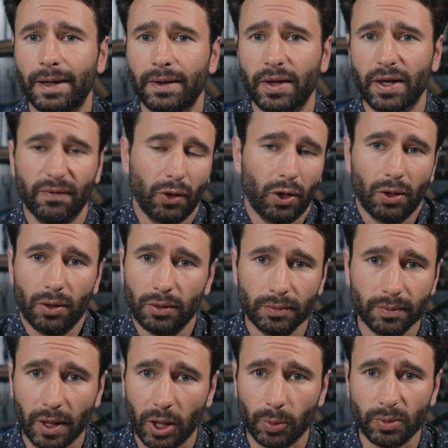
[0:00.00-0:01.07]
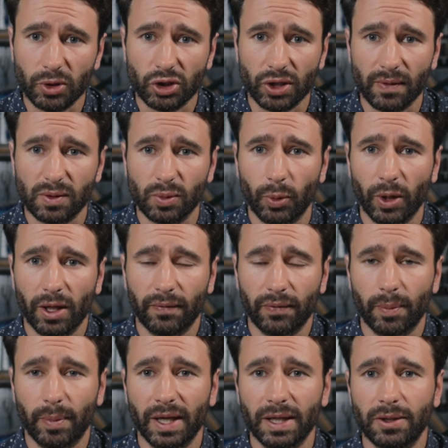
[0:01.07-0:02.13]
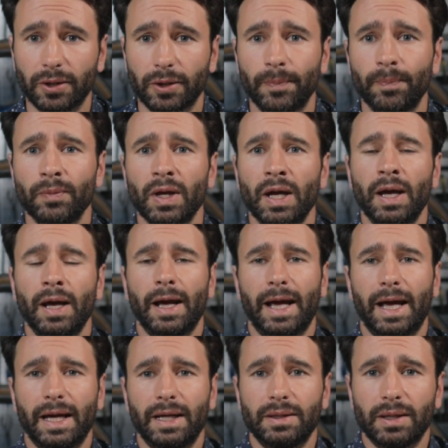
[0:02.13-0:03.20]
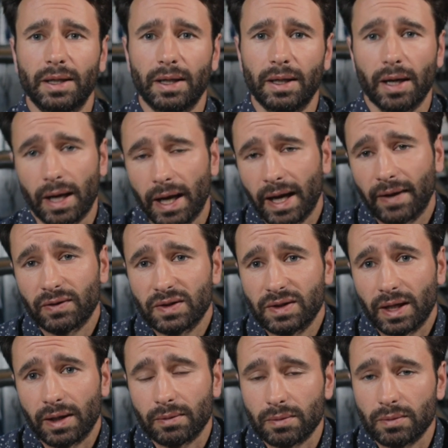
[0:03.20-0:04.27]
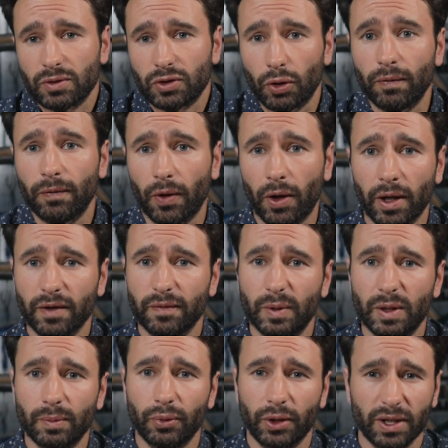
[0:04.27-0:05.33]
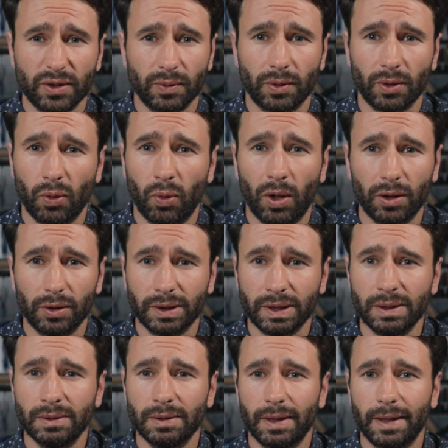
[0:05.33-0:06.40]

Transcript: They've all helped me shave some weight off the bike here. And I have to say, so far I've been impressed with the quality.